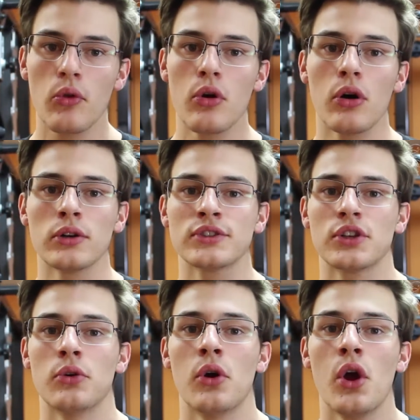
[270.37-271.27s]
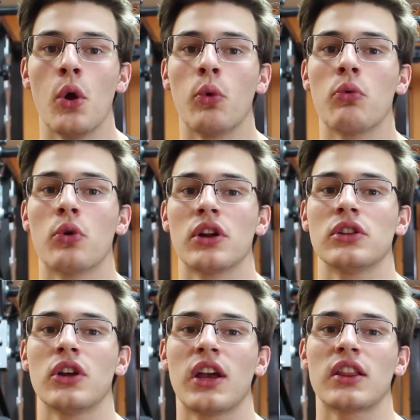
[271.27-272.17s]
Also, we want to
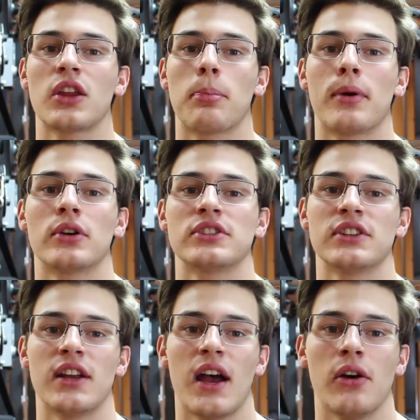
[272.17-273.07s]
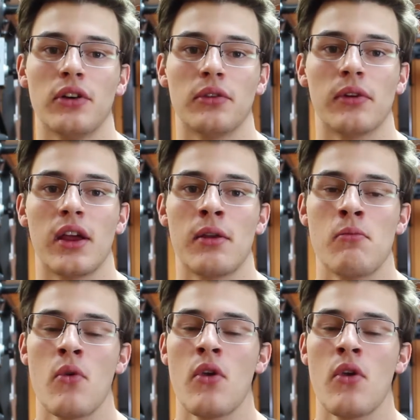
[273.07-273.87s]
look at their personality, right?